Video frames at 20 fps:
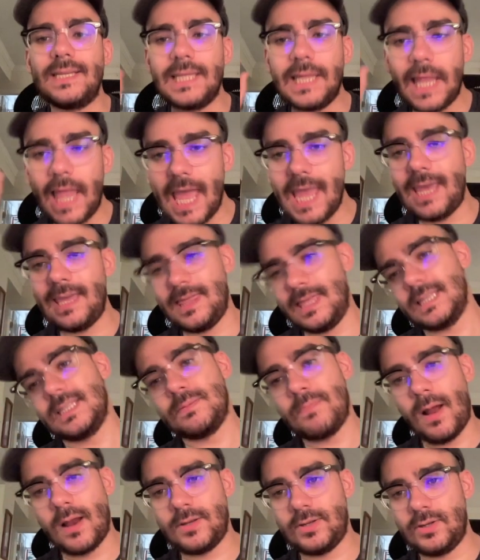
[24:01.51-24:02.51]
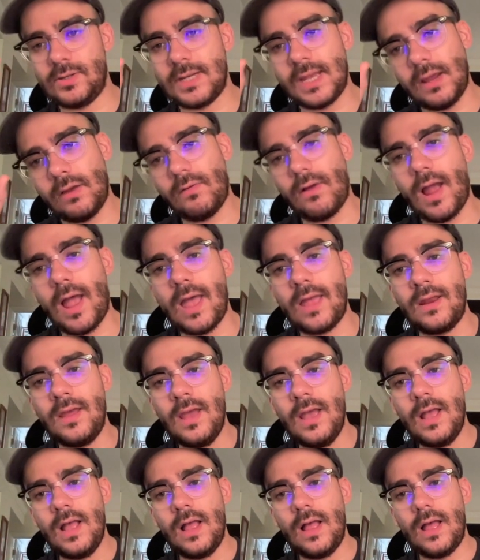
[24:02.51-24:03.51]
like this Monsters, Inc. ride,
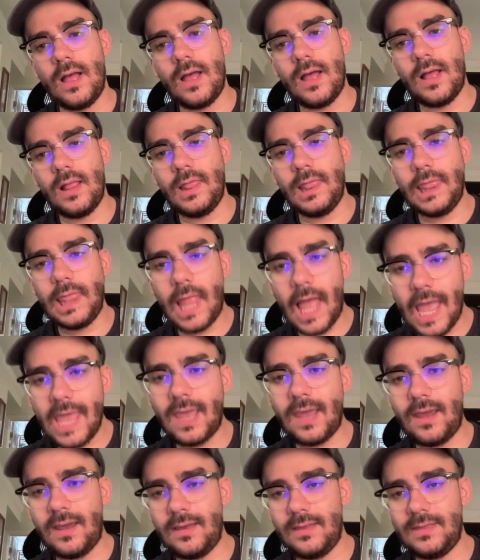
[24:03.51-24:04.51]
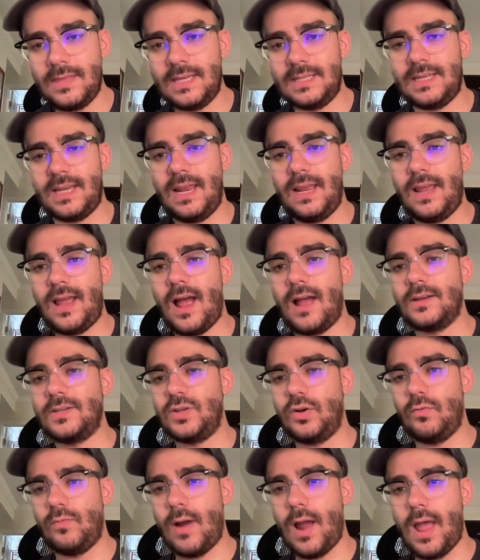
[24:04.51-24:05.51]
like this
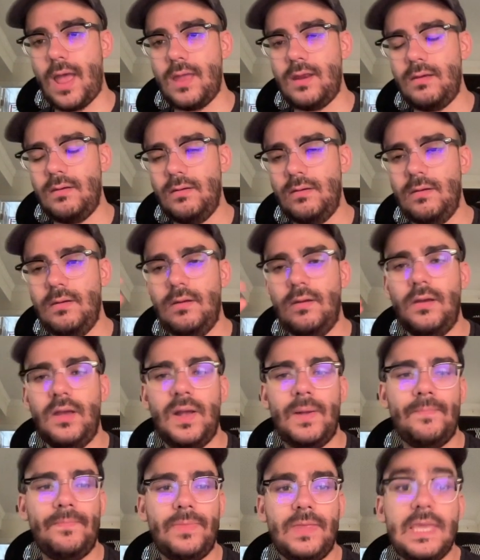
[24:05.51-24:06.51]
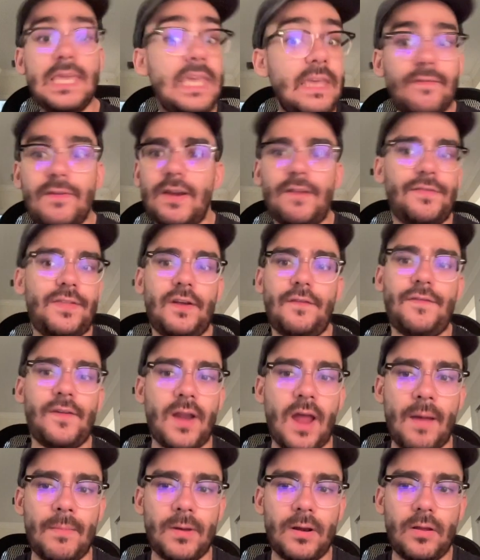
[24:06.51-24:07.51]
Encanto ride, even if they're
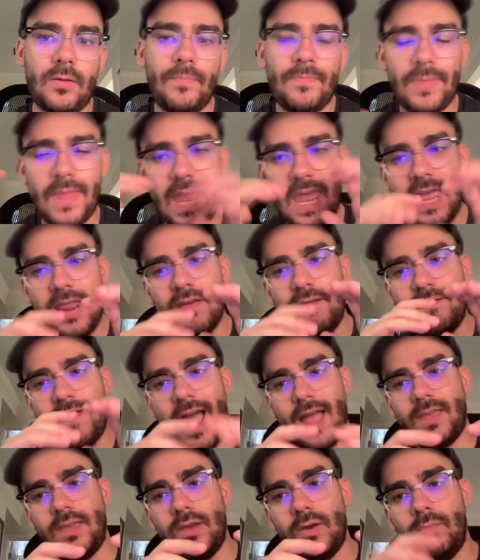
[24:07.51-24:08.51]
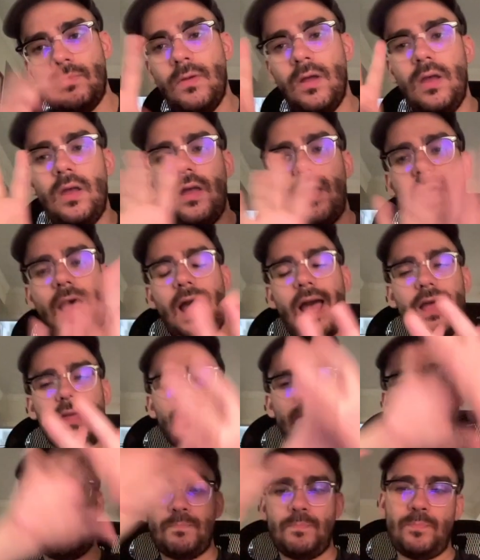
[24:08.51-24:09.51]
phenomenal in a vacuum,
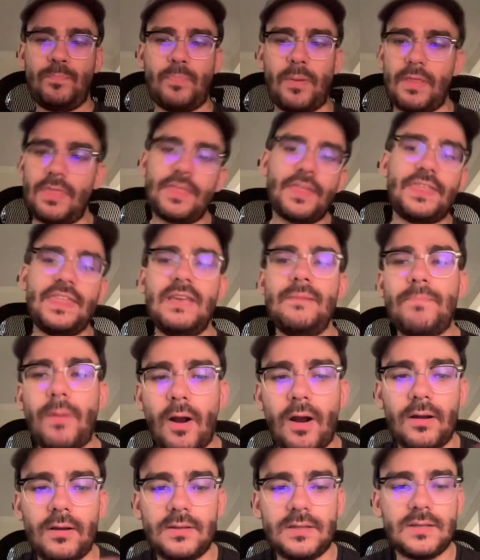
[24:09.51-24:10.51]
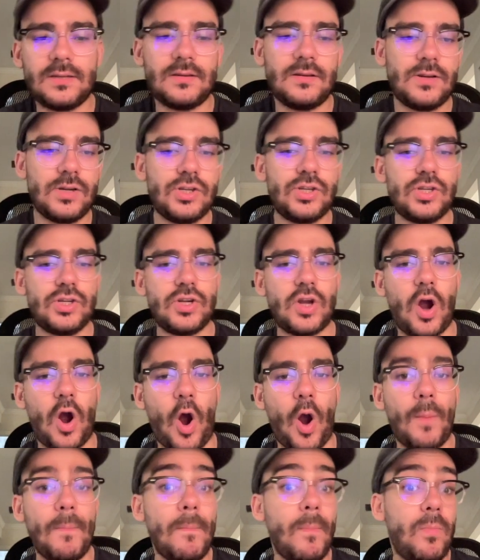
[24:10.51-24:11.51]
but the theme parks
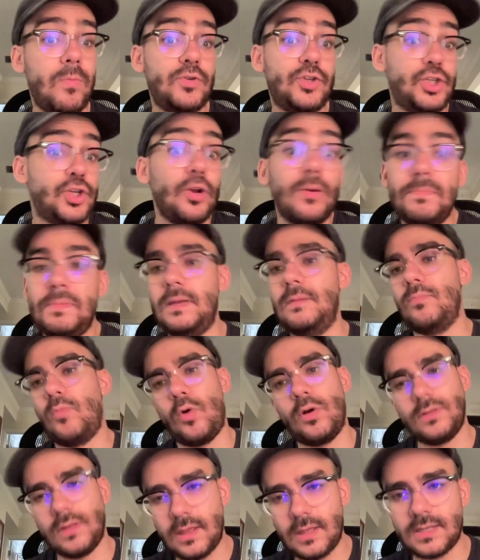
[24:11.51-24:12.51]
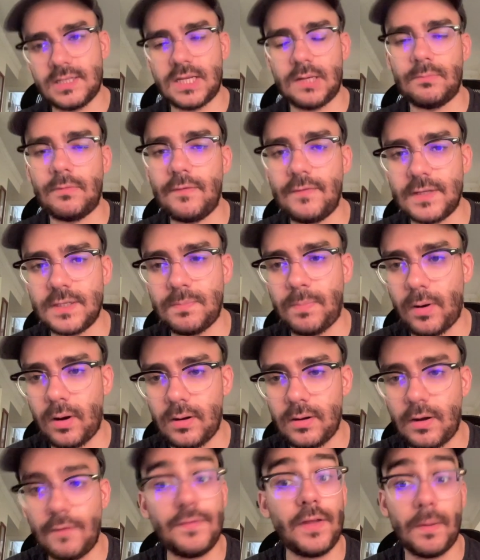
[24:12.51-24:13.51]
should be more than the sum
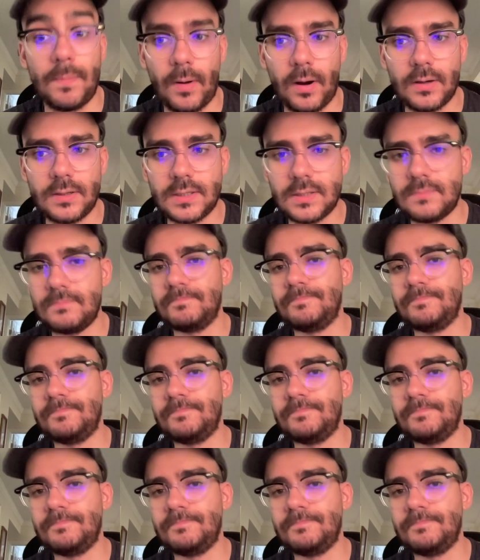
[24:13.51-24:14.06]
of their parts.